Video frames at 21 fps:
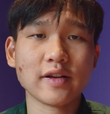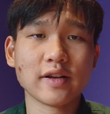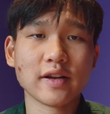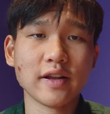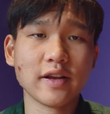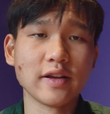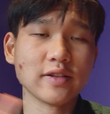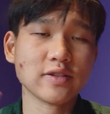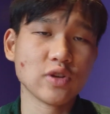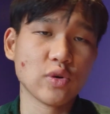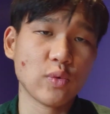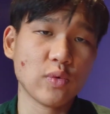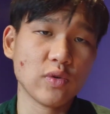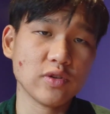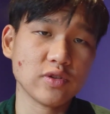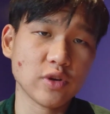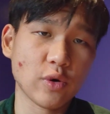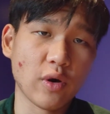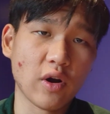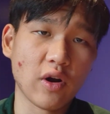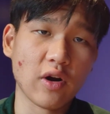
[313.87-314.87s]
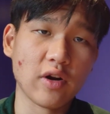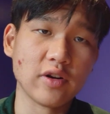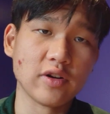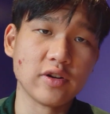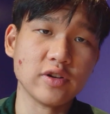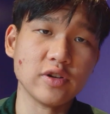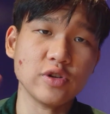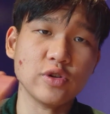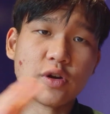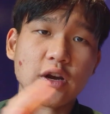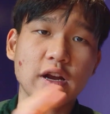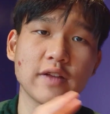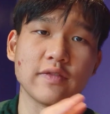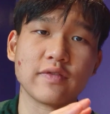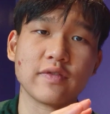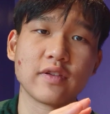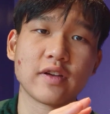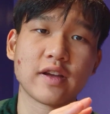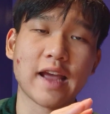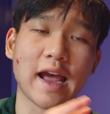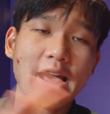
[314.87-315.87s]
cling so hard to kind
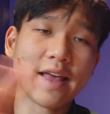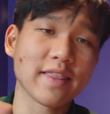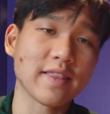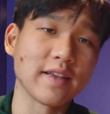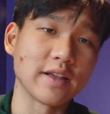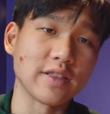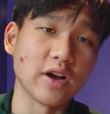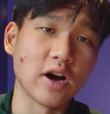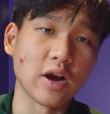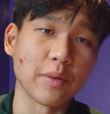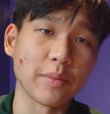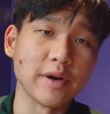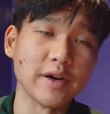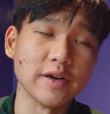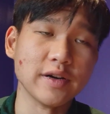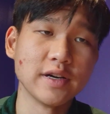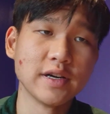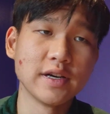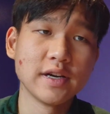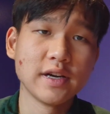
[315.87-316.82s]
of Catholic dogma.